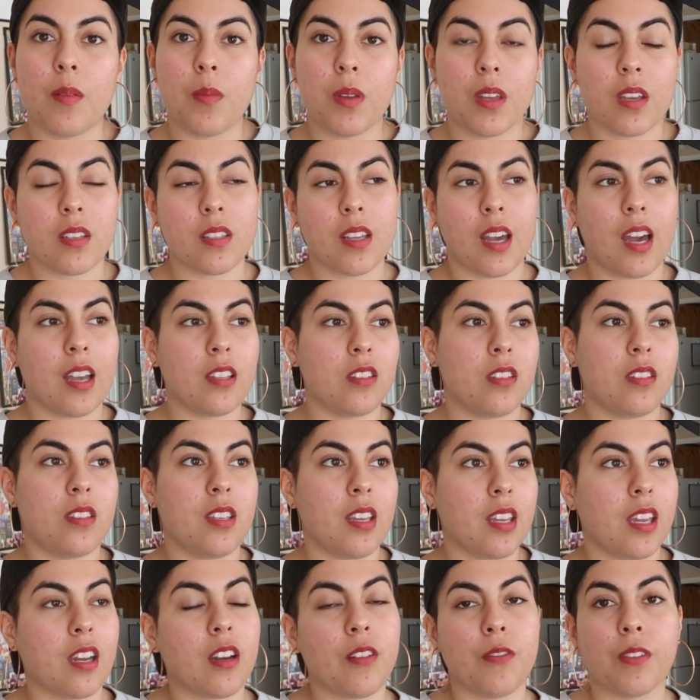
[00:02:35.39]
because I had to
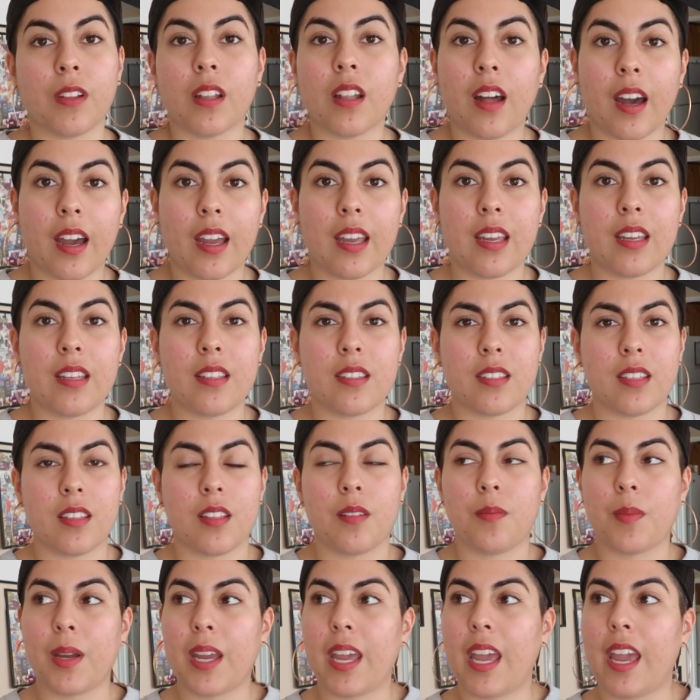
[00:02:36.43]
take care of clients, and
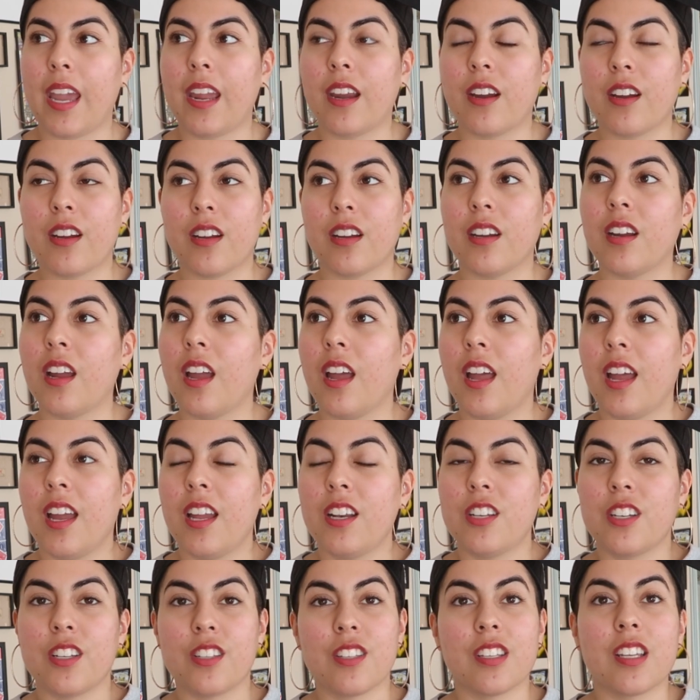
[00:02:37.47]
then my hair
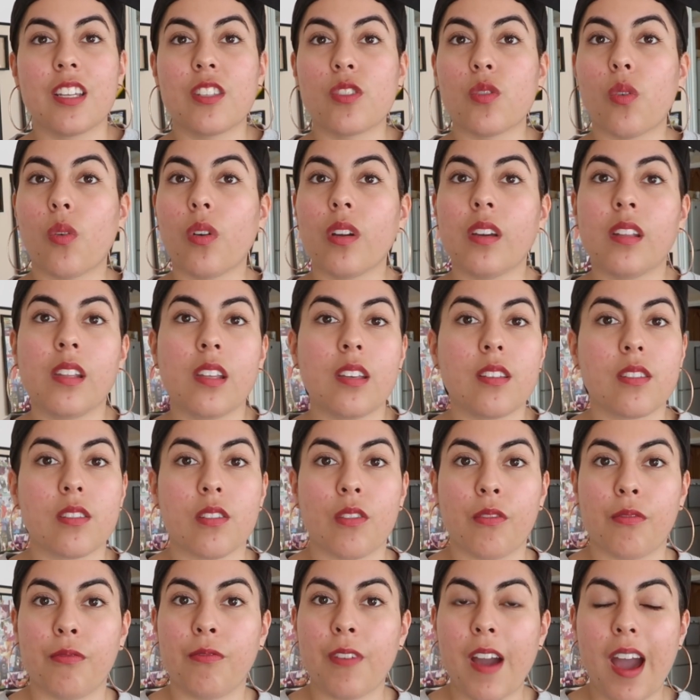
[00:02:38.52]
just gets oily
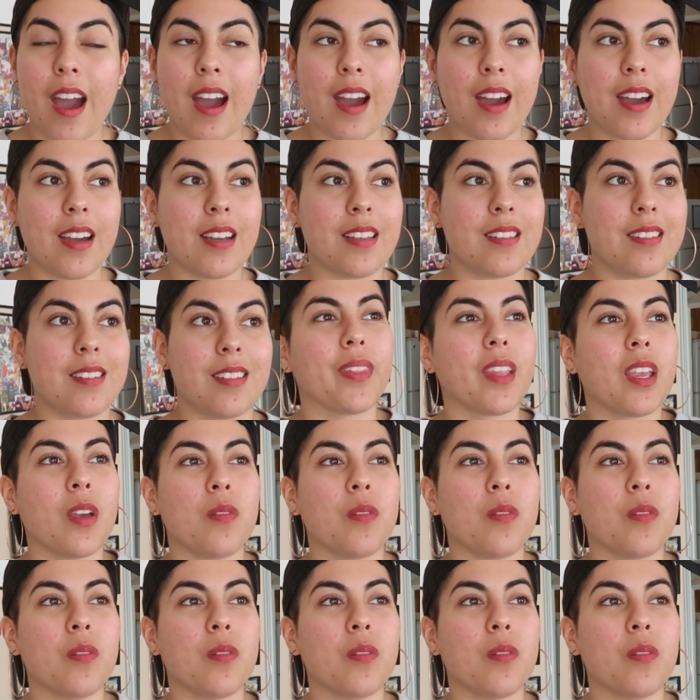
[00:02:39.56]
so fast.